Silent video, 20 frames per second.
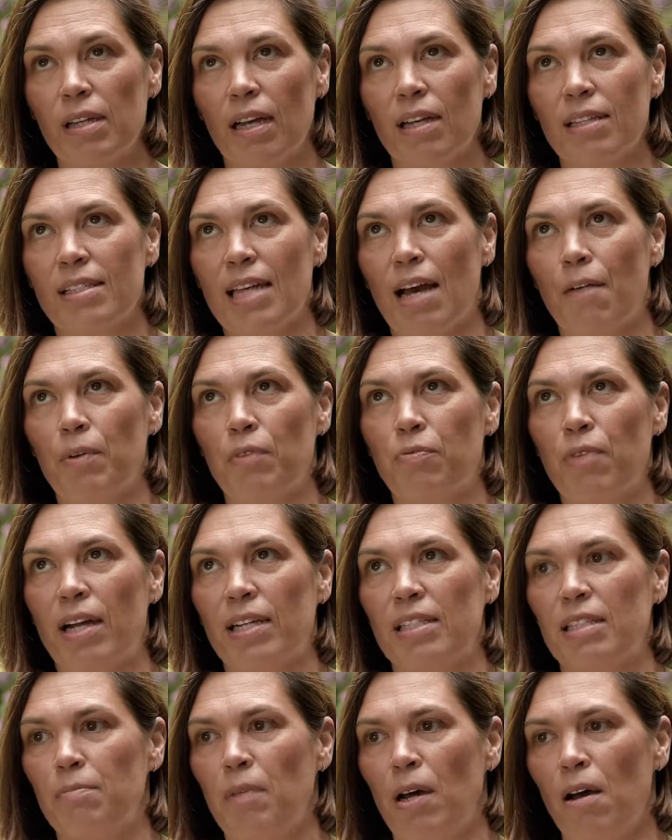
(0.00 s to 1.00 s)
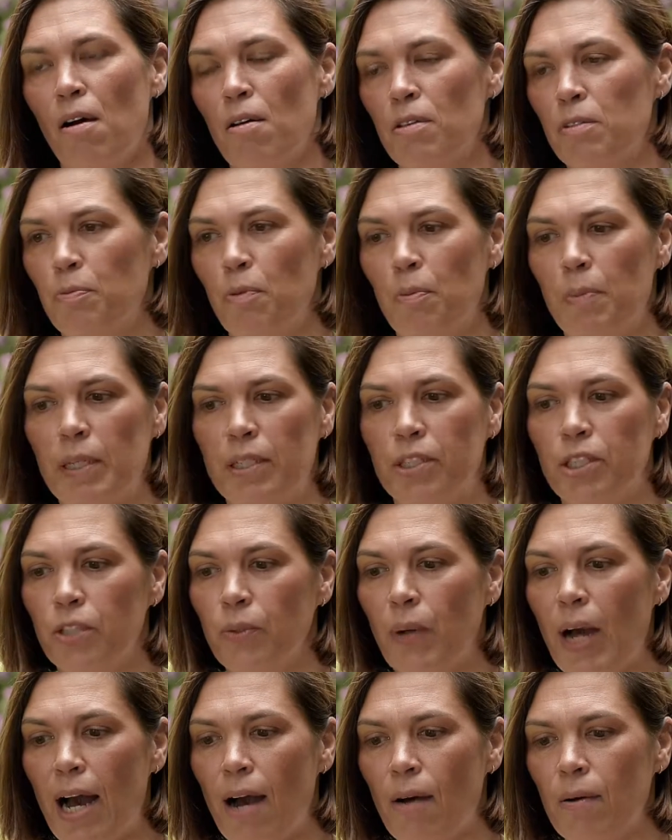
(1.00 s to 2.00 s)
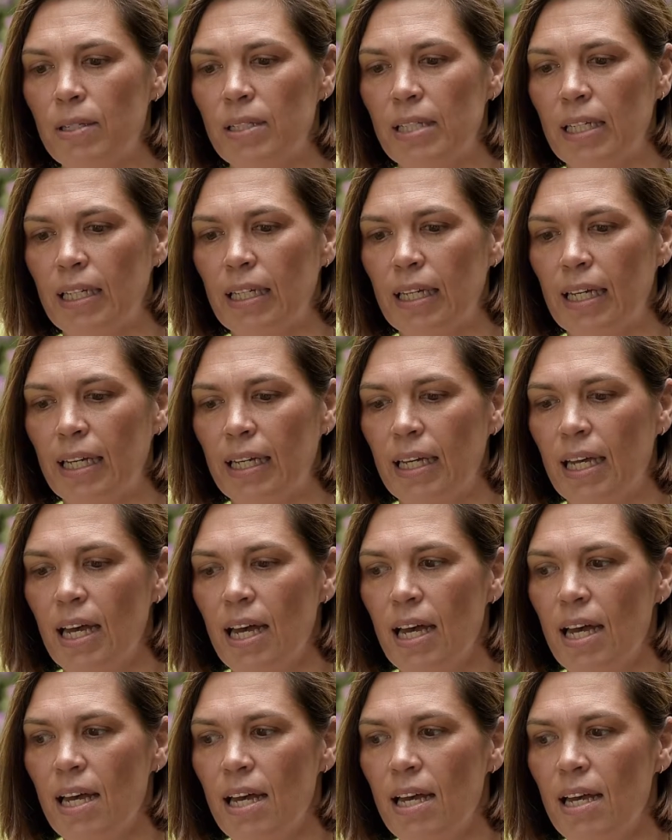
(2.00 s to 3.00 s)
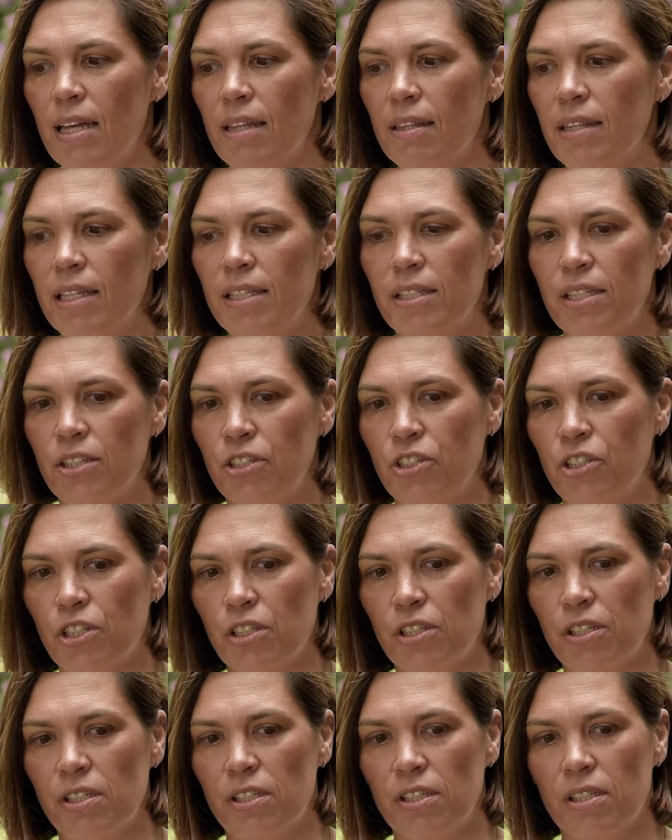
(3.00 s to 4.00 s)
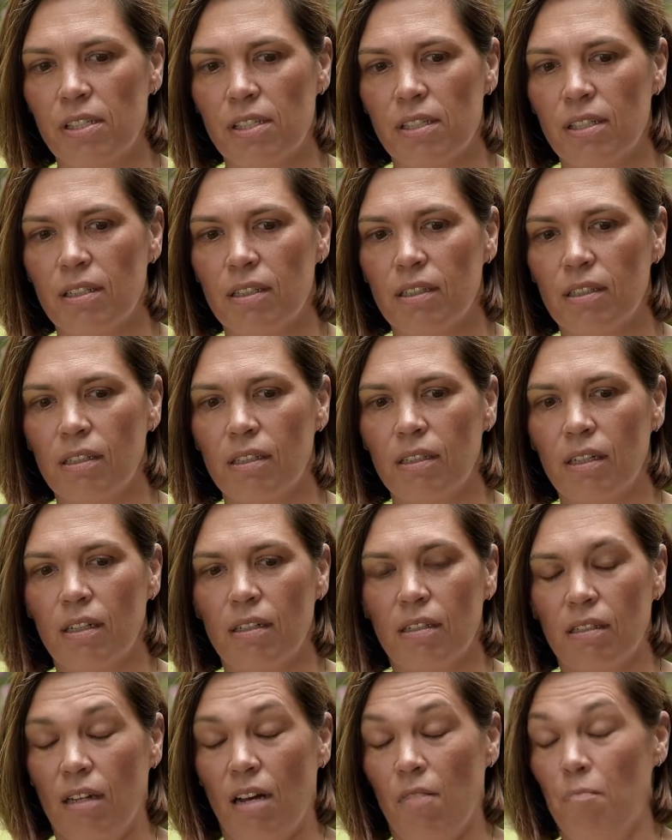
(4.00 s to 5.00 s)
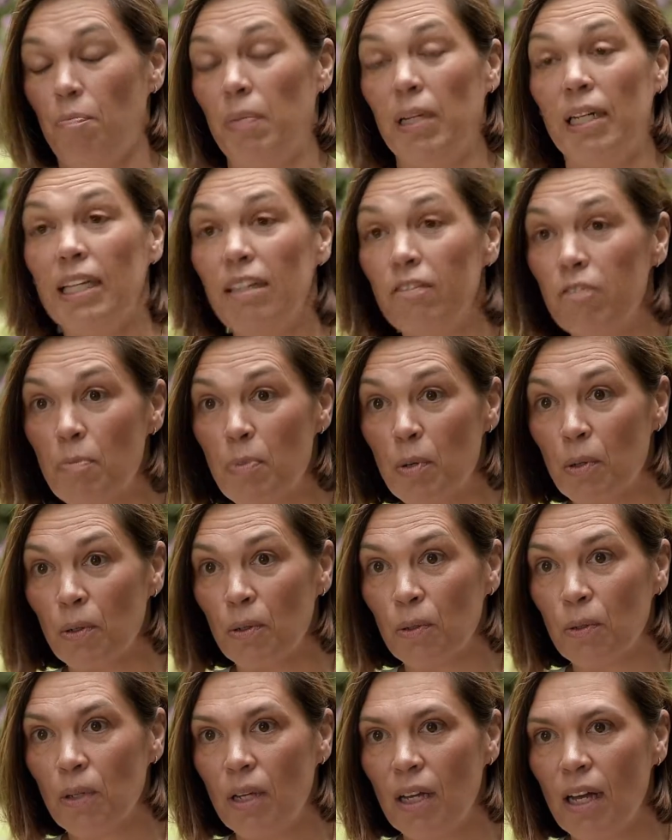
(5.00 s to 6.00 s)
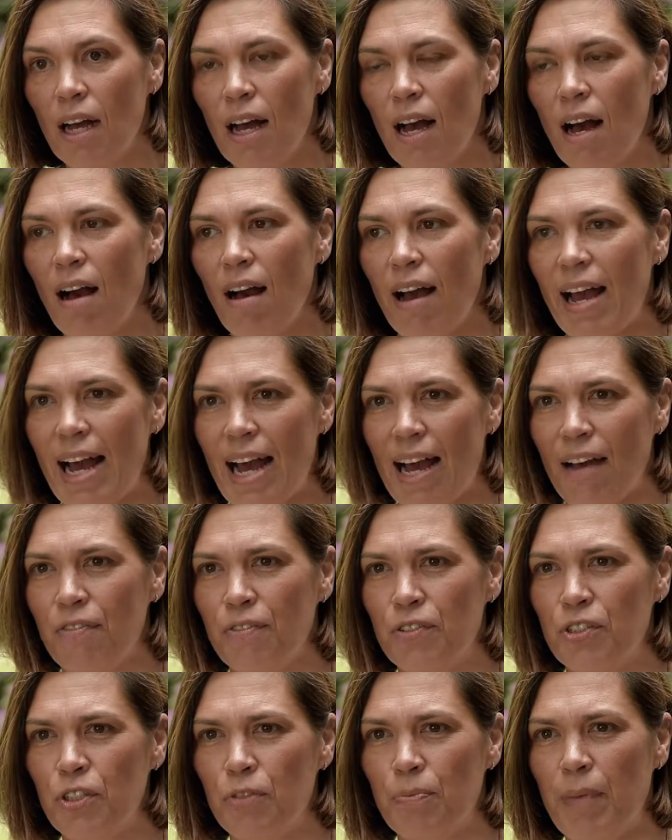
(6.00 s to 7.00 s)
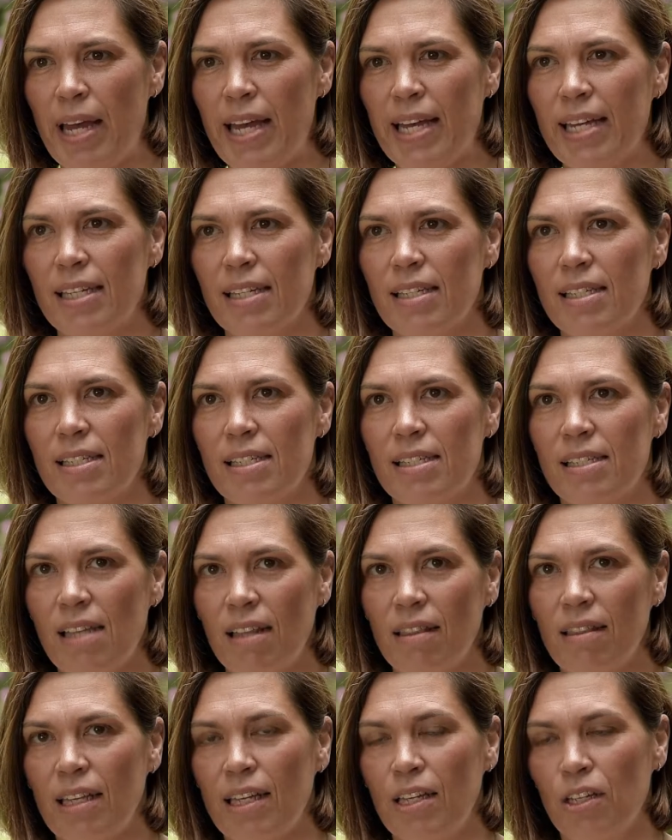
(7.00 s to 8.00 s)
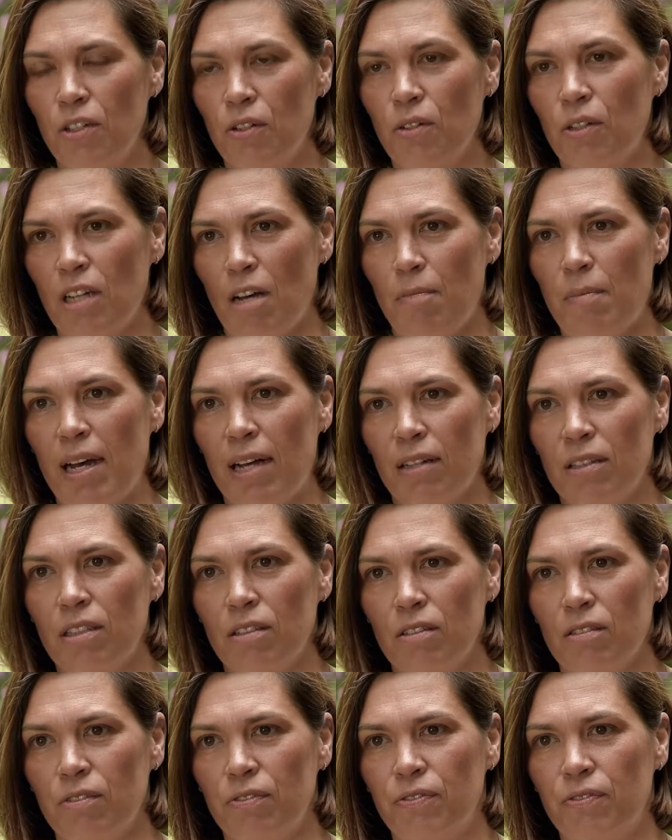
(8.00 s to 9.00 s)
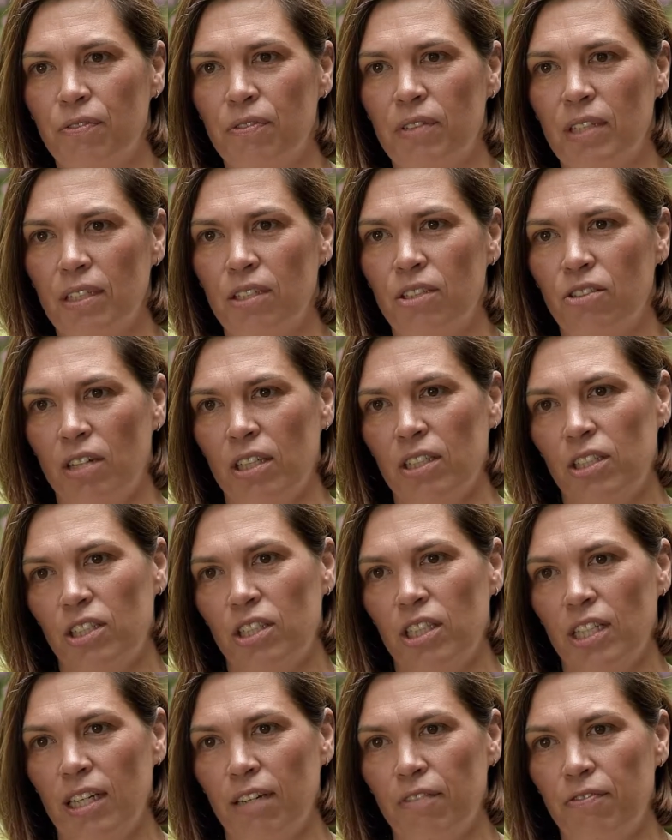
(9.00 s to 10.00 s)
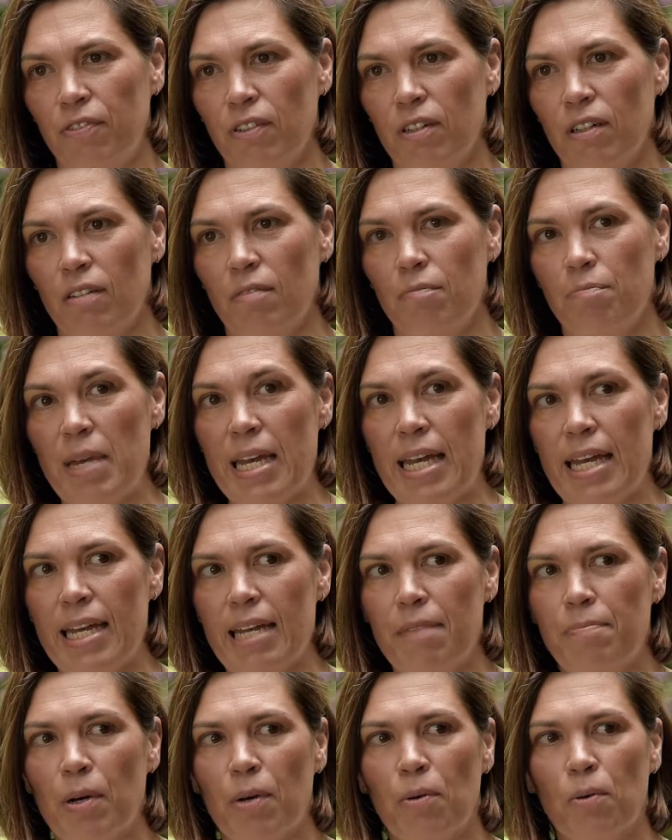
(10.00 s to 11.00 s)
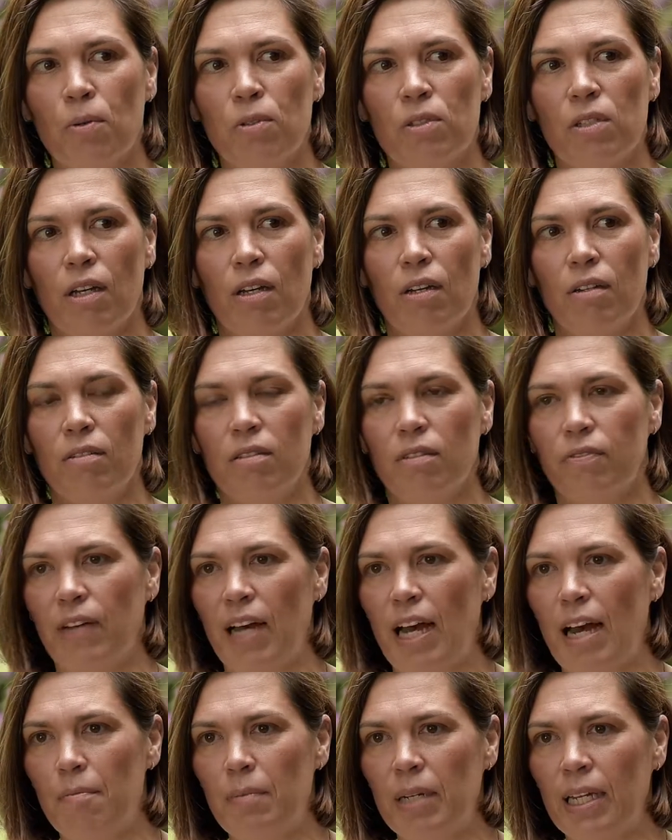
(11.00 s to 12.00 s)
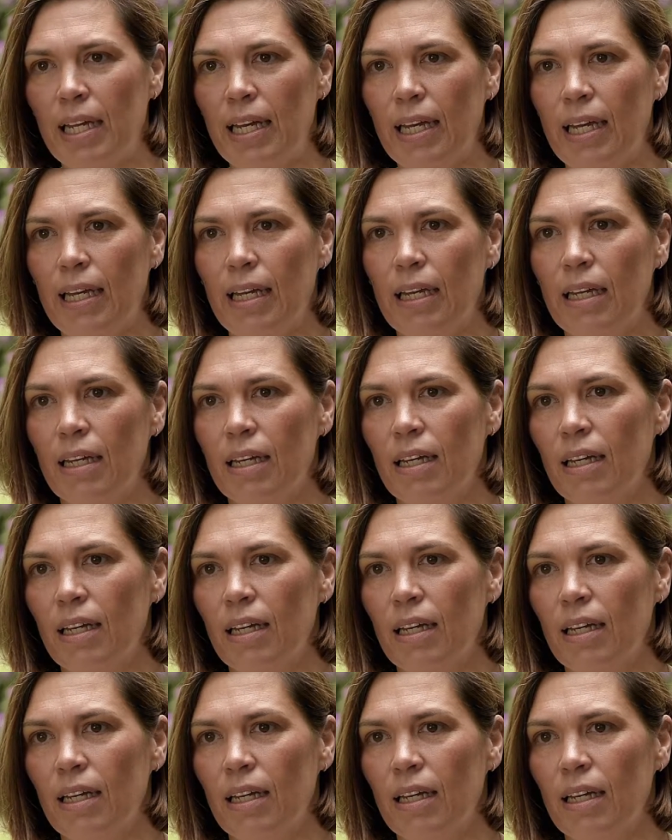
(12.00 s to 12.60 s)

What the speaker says: sat with Rex in my arms for probably 2 hours thinking, this is just unbelievable. I have to make something good come out of this tragedy for me, but also the family